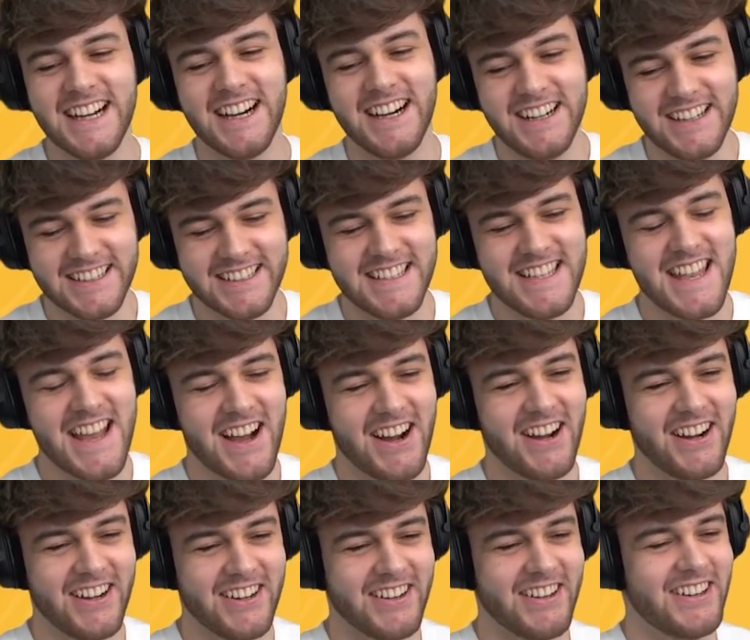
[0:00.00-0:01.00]

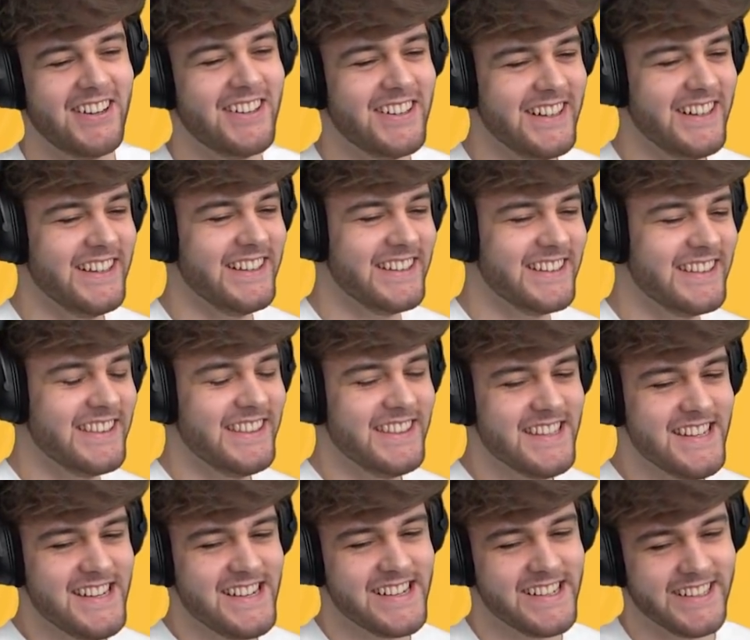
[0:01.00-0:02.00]

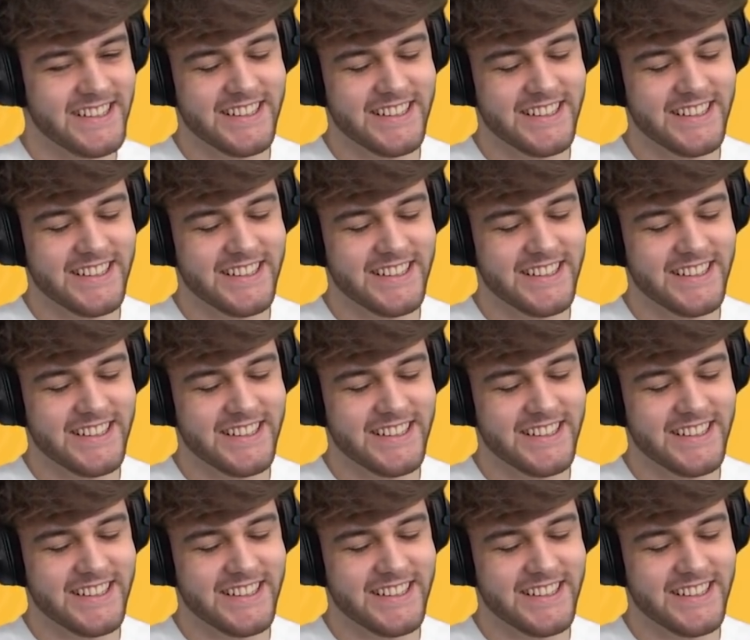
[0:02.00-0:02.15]
This person isn't speaking.